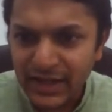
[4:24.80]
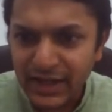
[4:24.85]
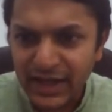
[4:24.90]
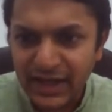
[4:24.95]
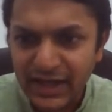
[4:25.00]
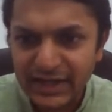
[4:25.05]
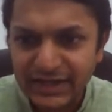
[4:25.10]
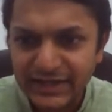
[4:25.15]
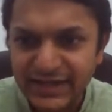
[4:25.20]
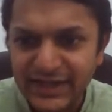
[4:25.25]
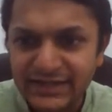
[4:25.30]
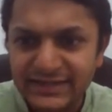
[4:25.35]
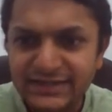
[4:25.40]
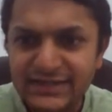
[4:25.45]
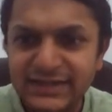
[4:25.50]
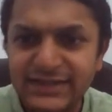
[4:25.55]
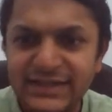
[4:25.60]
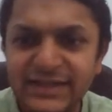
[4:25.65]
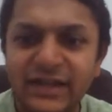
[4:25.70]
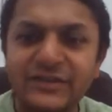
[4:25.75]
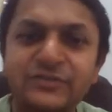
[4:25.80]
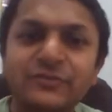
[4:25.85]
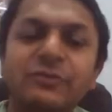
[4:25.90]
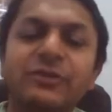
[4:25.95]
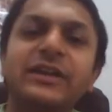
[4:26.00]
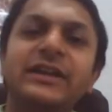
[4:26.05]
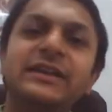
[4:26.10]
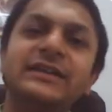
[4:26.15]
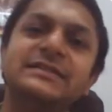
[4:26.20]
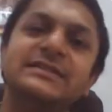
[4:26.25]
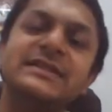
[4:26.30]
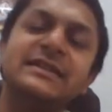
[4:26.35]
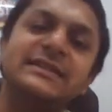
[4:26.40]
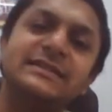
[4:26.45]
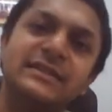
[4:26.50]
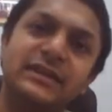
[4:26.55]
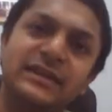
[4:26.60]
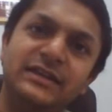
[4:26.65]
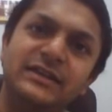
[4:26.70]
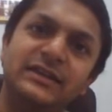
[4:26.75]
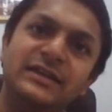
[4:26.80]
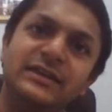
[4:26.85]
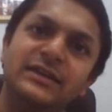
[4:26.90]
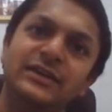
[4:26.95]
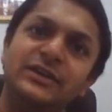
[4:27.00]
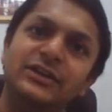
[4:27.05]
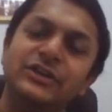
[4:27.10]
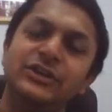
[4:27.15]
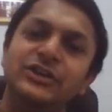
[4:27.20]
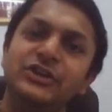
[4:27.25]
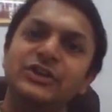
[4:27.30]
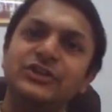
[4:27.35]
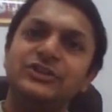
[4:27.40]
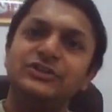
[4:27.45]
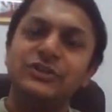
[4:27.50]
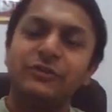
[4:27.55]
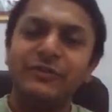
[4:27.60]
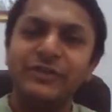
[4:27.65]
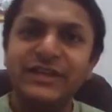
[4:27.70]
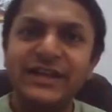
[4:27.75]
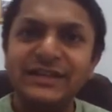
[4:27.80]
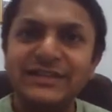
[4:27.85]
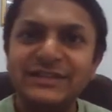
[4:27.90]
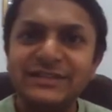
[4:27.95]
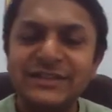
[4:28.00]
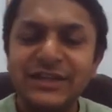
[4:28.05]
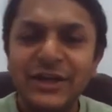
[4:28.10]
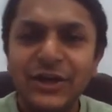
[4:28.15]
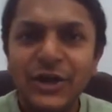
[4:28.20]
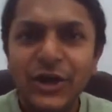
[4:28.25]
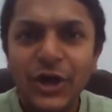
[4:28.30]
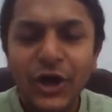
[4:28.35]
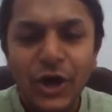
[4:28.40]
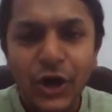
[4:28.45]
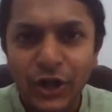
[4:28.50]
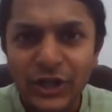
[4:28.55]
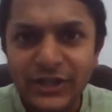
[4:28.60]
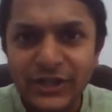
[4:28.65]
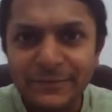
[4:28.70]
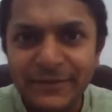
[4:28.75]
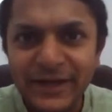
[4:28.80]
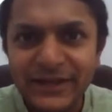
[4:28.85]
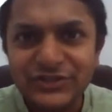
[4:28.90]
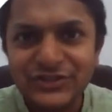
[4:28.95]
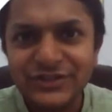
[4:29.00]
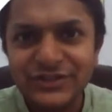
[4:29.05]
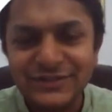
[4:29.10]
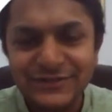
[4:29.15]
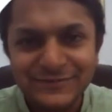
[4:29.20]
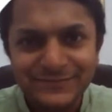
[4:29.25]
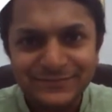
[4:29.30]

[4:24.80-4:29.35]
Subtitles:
And yes, the answer is C. So with this, all the best.